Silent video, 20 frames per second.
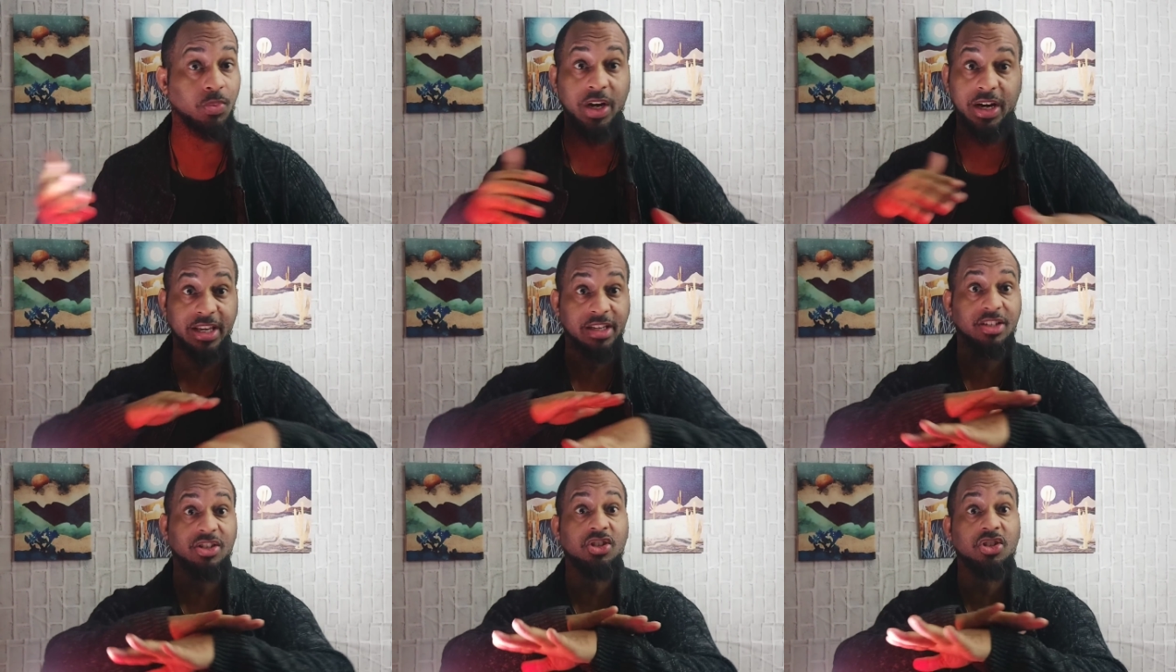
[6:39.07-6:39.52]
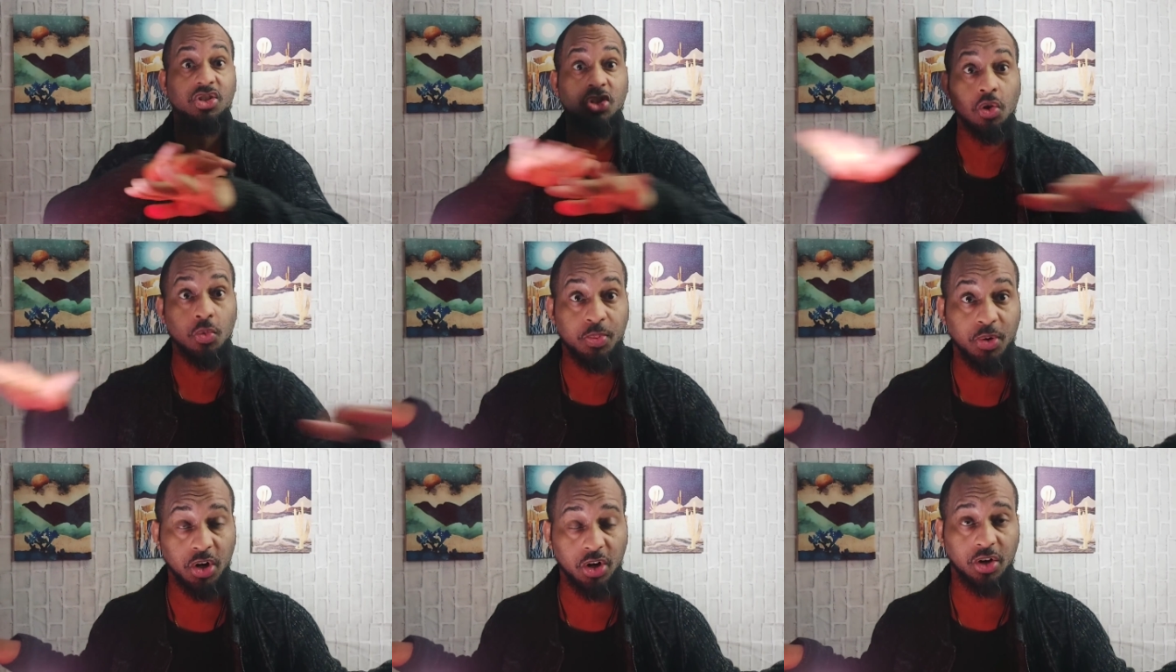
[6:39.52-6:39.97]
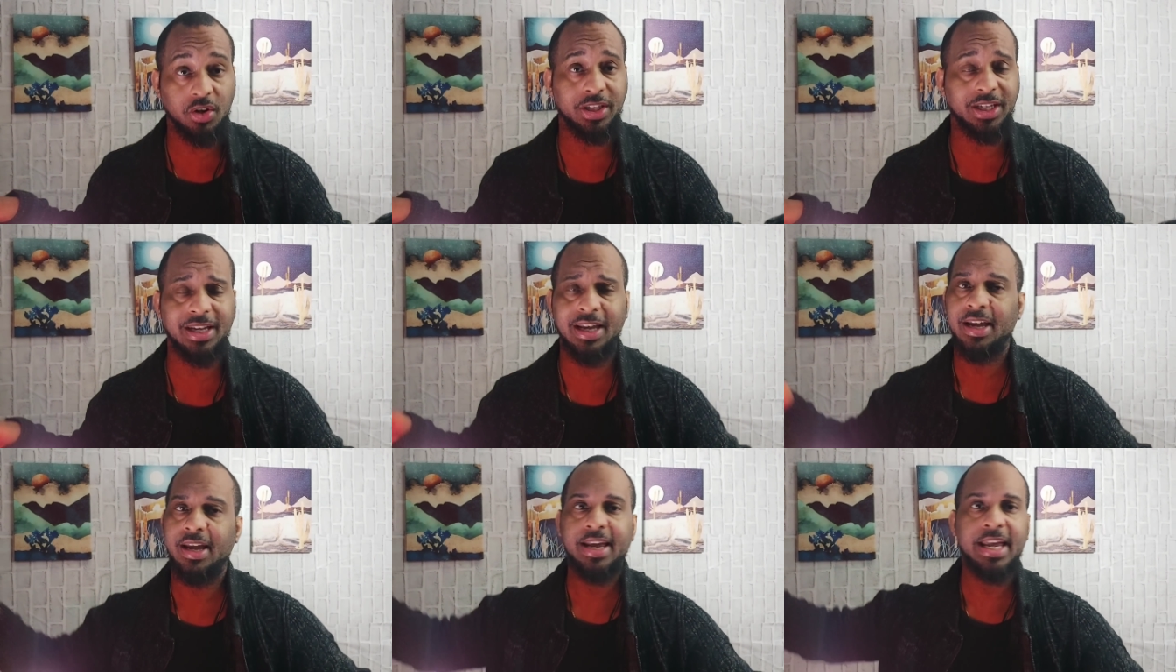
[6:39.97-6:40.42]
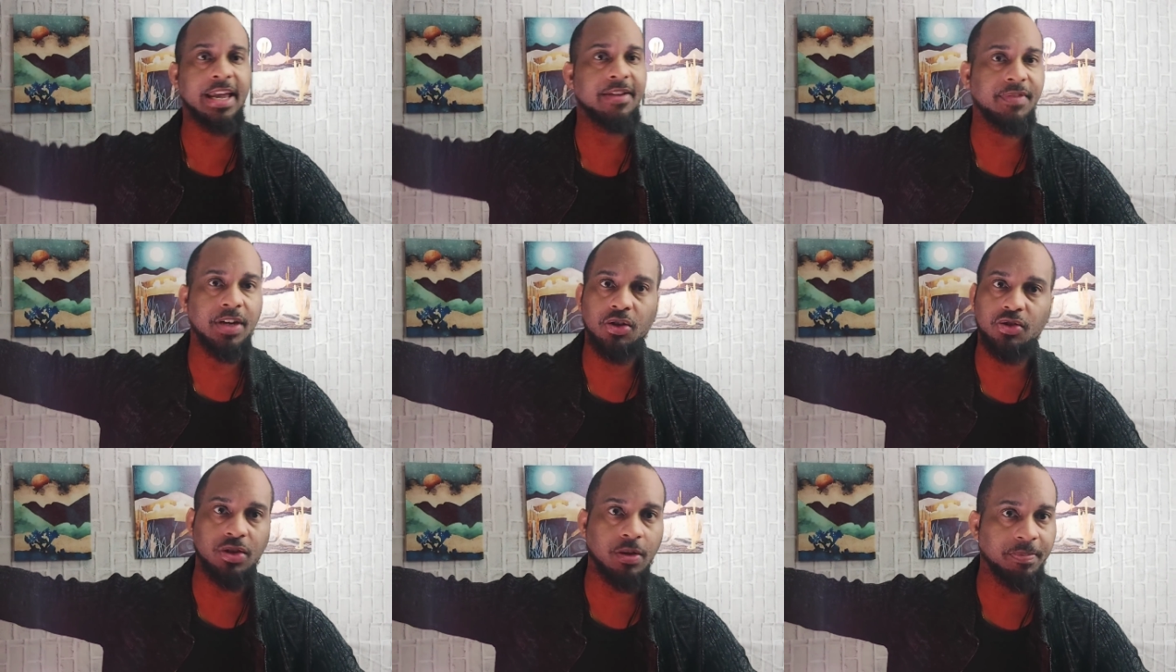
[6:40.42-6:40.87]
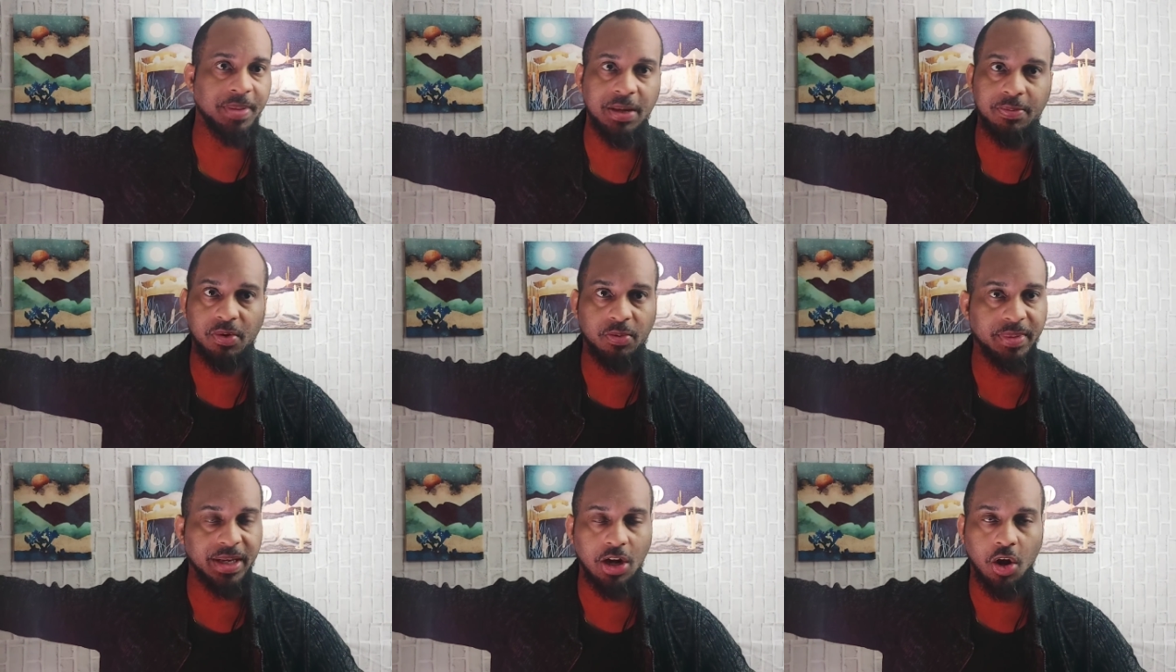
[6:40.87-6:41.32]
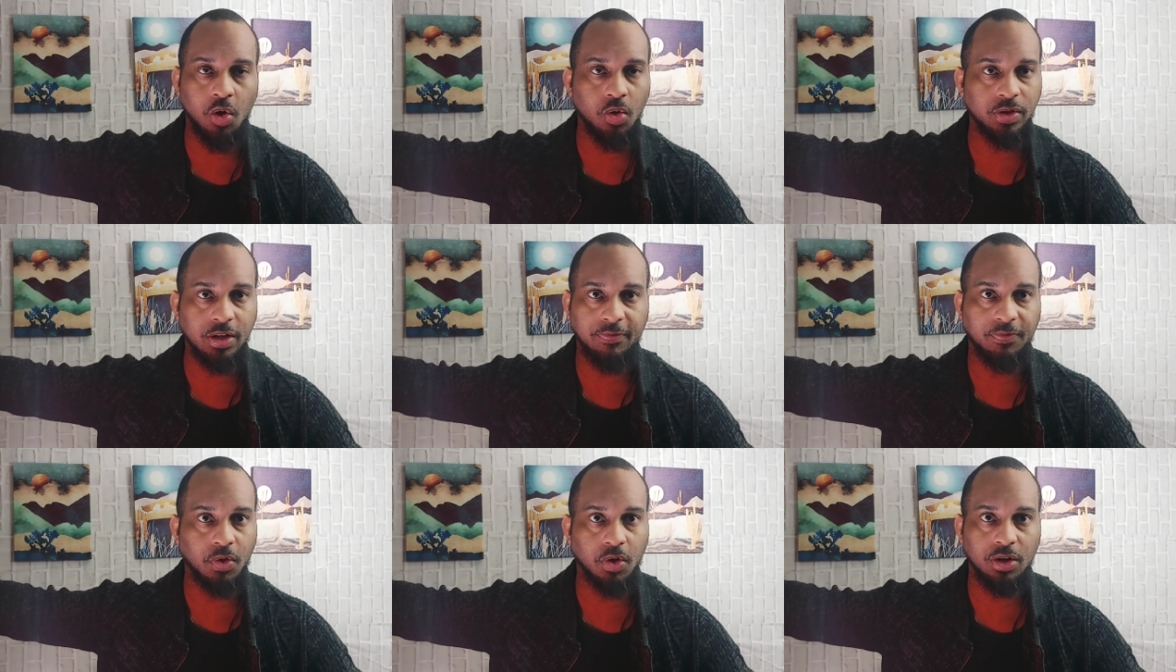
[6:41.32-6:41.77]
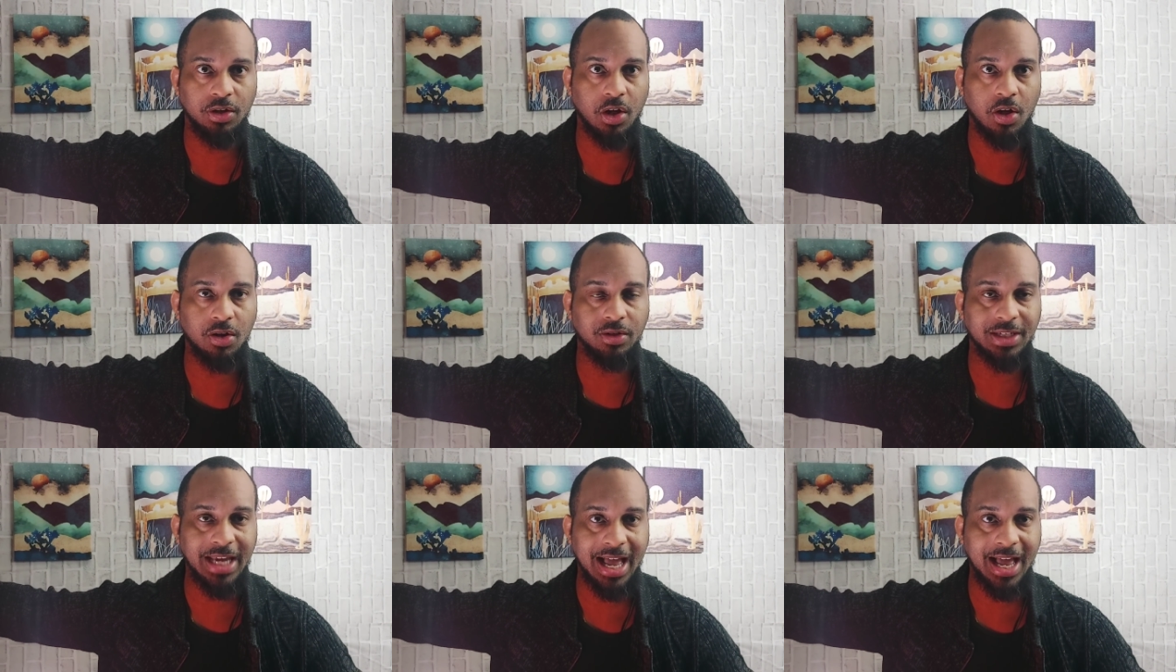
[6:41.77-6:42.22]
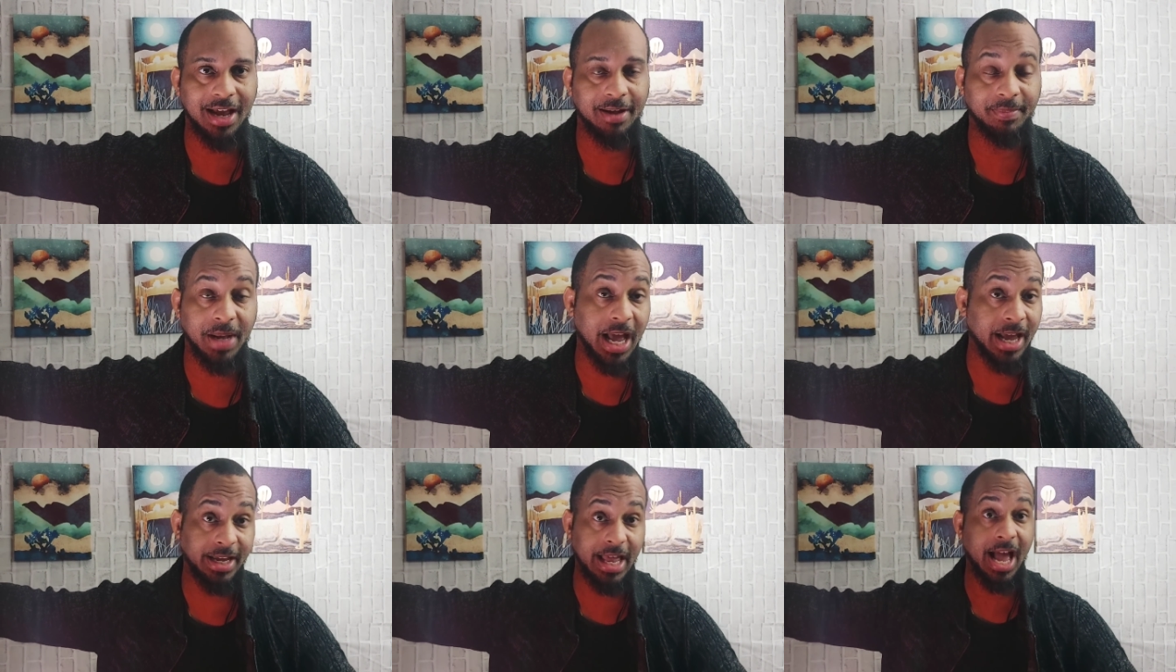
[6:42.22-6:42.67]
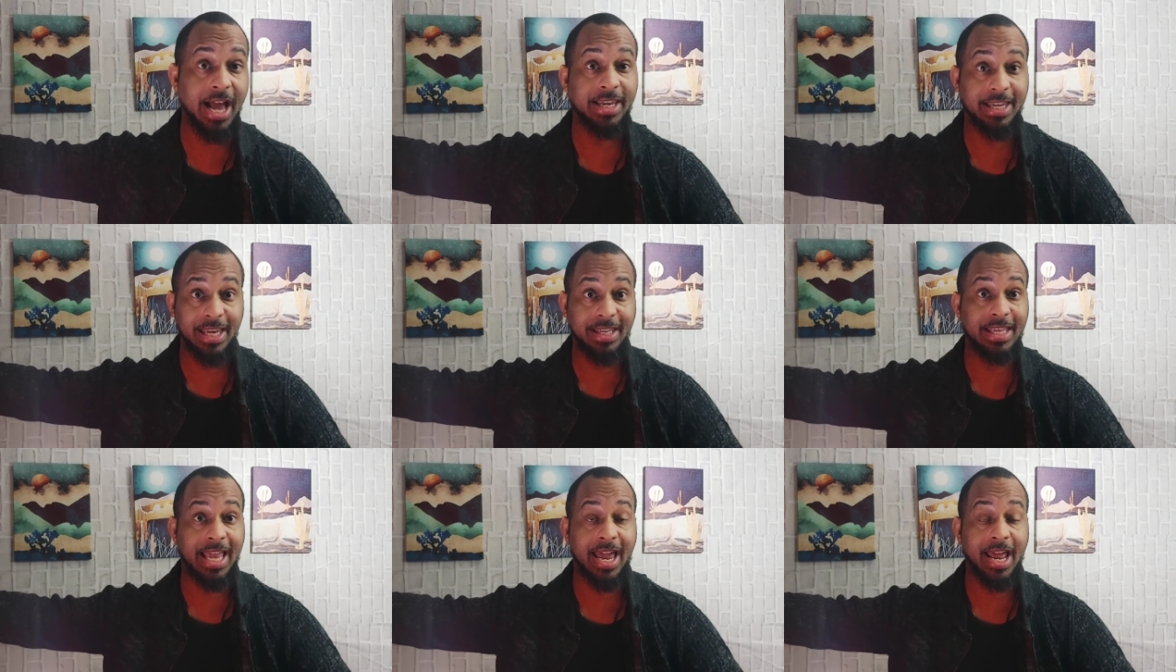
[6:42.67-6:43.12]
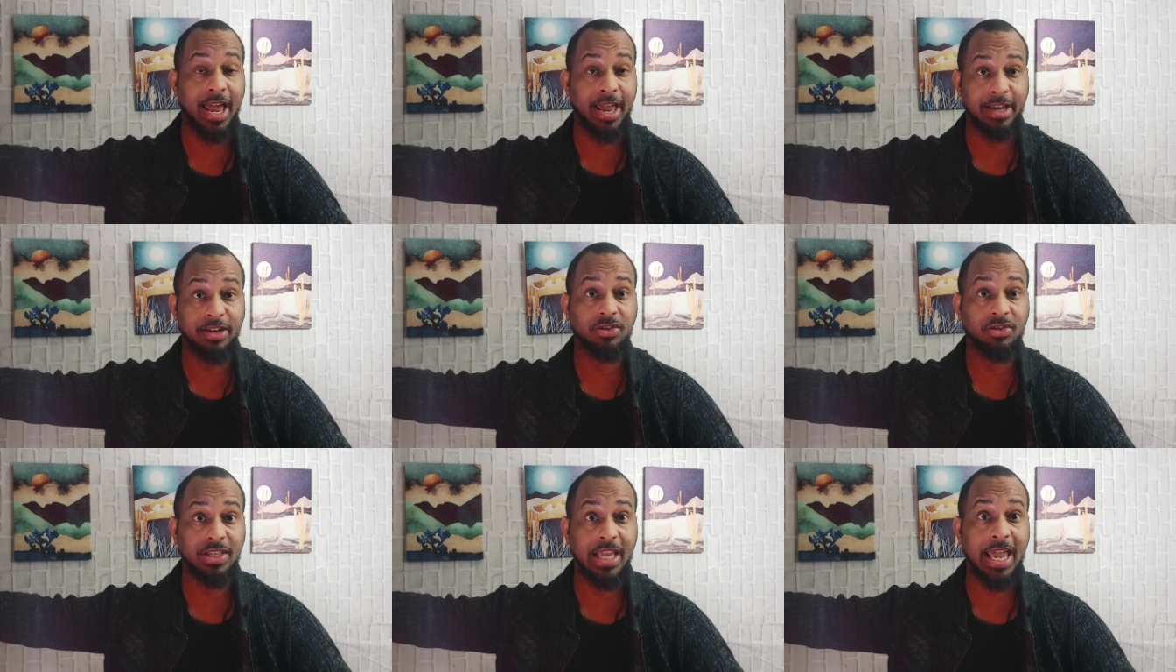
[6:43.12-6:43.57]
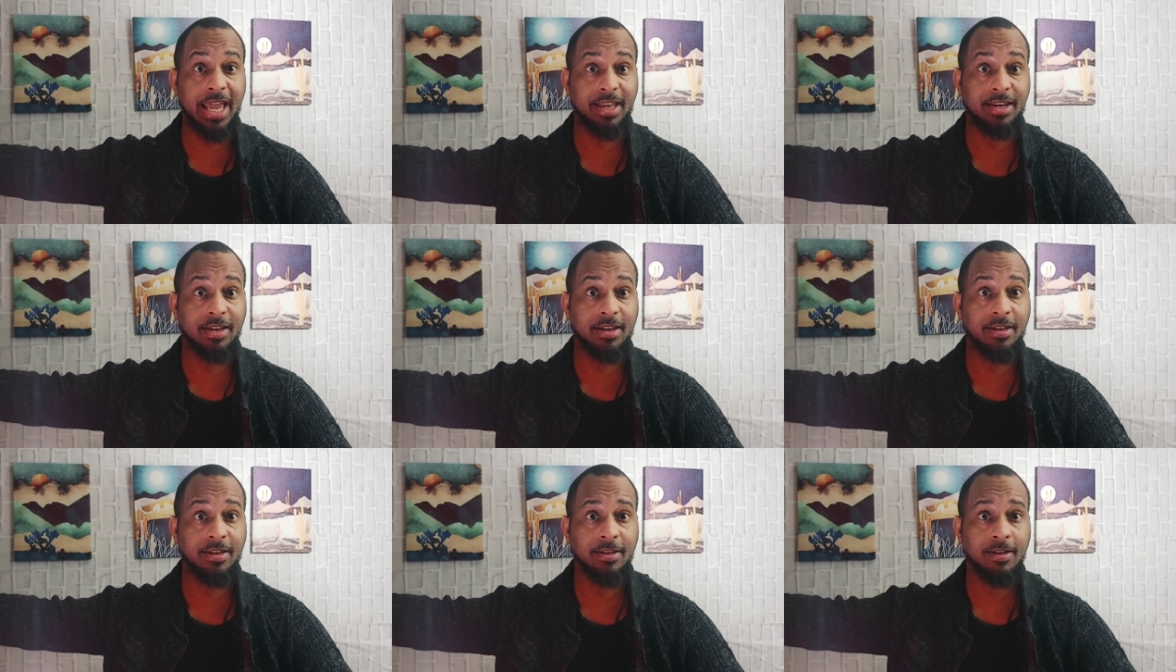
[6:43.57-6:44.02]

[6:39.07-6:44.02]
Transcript: We're in super early, even though some people have been holding for a long time. I, I get that. I understand.